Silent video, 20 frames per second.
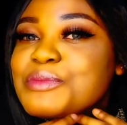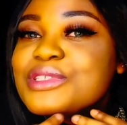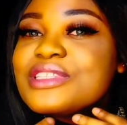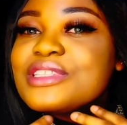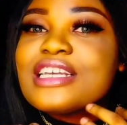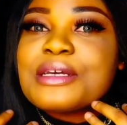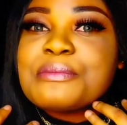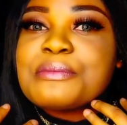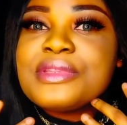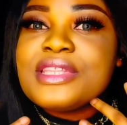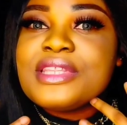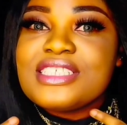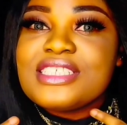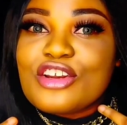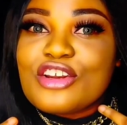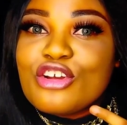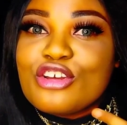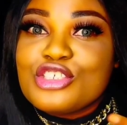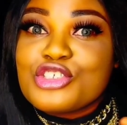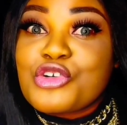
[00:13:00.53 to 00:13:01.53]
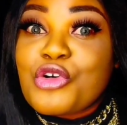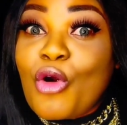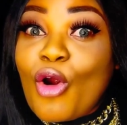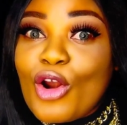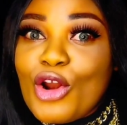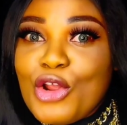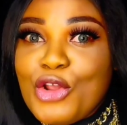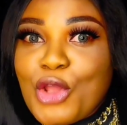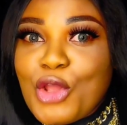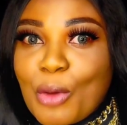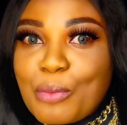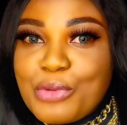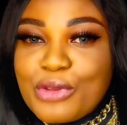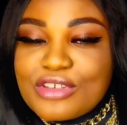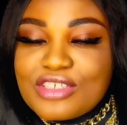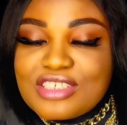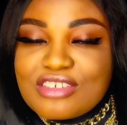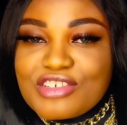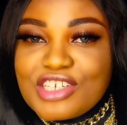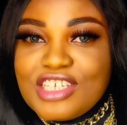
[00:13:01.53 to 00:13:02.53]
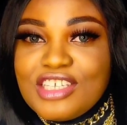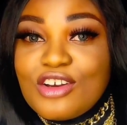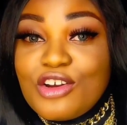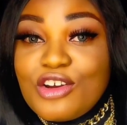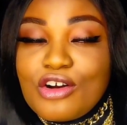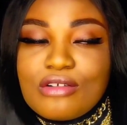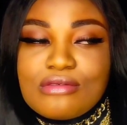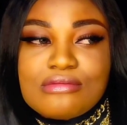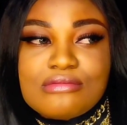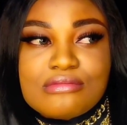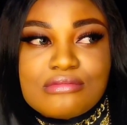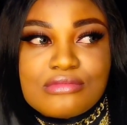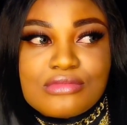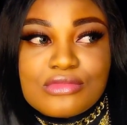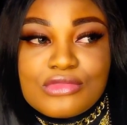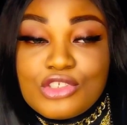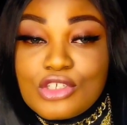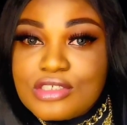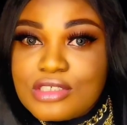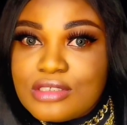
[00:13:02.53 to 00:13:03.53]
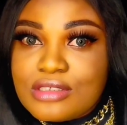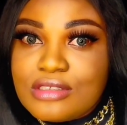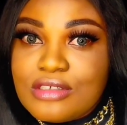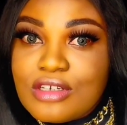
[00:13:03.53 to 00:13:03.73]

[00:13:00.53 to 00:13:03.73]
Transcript: almost like something that does crawling up your screen, your